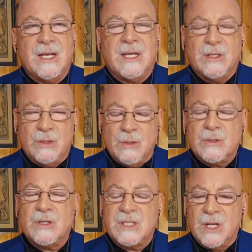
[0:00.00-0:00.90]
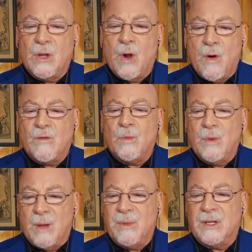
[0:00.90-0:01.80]
Yet Jews are still
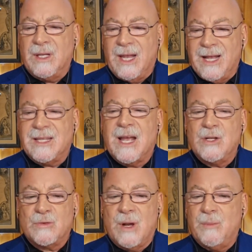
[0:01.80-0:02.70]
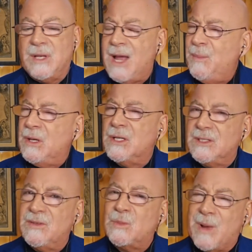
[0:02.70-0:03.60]
overwhelmingly anti-Trump, not
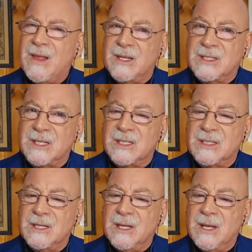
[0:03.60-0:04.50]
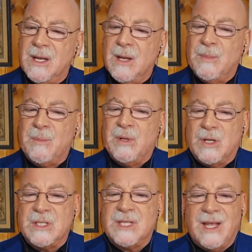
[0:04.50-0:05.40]
because of his policies, but
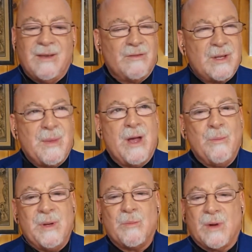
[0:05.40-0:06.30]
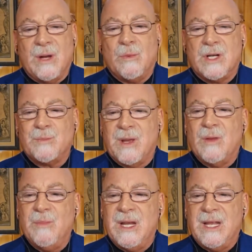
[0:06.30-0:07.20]
because they have somehow been brainwashed by
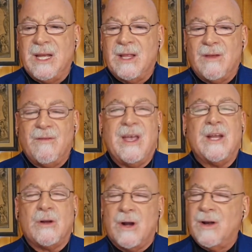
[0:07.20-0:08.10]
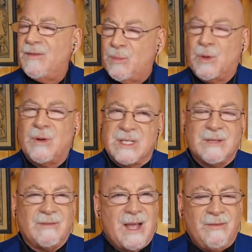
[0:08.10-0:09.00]
the media and the vanguard of the
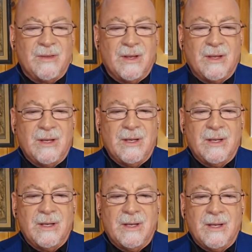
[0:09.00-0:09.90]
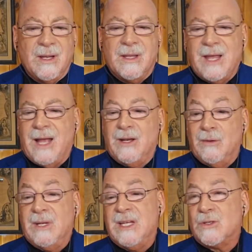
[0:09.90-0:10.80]
progressive left that
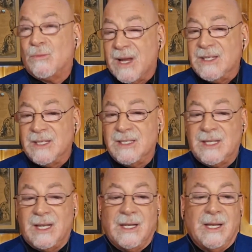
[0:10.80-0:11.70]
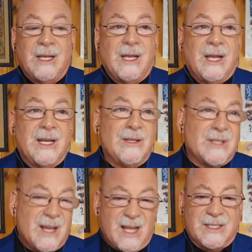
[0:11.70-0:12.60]
he's a racist and
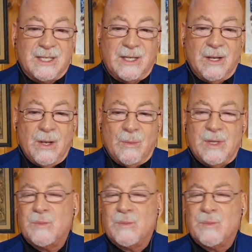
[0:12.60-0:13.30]
he's a Nazi, when